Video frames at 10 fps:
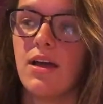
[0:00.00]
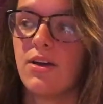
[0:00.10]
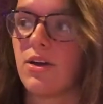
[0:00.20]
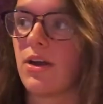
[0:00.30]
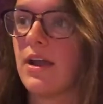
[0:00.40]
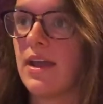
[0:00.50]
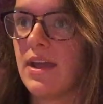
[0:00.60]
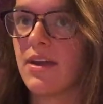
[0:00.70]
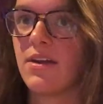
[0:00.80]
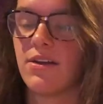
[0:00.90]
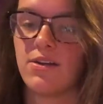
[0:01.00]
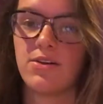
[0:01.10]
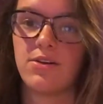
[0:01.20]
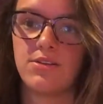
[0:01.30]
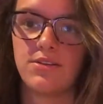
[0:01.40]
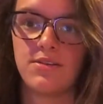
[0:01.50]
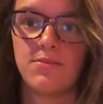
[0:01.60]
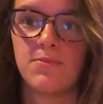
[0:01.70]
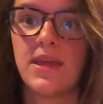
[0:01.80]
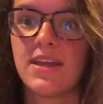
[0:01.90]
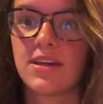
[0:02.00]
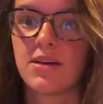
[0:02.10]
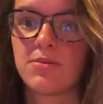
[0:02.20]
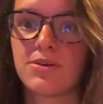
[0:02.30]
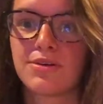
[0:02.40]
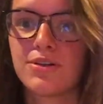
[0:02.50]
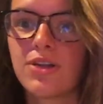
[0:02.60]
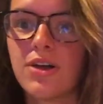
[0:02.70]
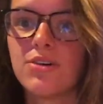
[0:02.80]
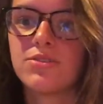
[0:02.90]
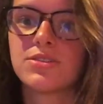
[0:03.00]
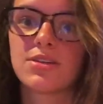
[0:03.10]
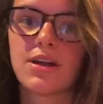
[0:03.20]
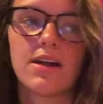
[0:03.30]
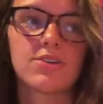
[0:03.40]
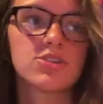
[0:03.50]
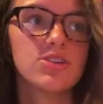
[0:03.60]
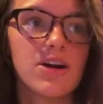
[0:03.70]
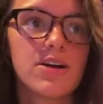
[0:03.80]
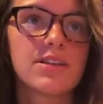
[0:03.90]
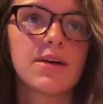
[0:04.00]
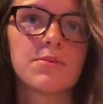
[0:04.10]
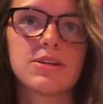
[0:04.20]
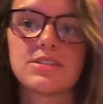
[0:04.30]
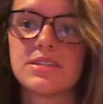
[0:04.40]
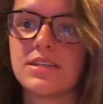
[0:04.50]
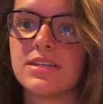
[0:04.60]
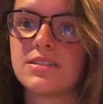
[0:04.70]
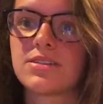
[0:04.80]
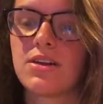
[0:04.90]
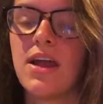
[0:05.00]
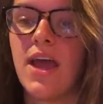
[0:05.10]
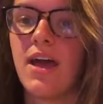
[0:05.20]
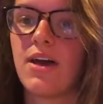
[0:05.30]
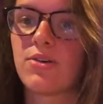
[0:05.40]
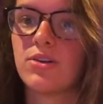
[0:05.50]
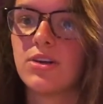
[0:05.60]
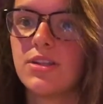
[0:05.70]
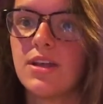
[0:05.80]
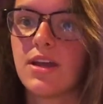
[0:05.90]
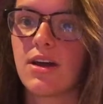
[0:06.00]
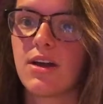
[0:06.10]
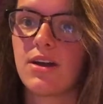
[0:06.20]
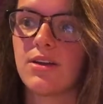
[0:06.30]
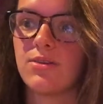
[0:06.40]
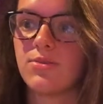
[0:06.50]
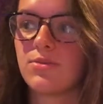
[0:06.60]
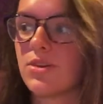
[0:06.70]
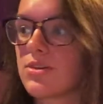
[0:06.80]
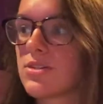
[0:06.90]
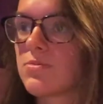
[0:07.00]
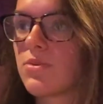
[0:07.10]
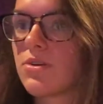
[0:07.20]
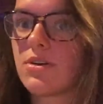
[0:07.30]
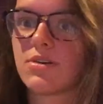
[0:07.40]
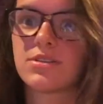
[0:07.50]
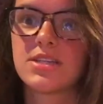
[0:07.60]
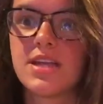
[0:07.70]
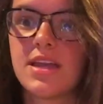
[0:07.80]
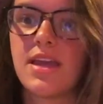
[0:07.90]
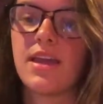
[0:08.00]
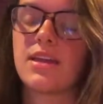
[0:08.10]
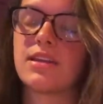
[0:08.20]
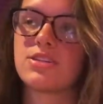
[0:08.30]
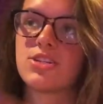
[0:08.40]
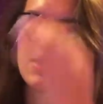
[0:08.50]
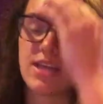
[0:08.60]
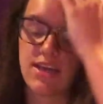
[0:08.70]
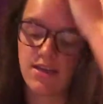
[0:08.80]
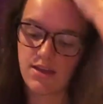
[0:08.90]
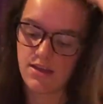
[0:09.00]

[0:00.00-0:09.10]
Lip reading: her hair or makeup or clothes or how strong that person is or how good they are at their sport or singing. And it's just like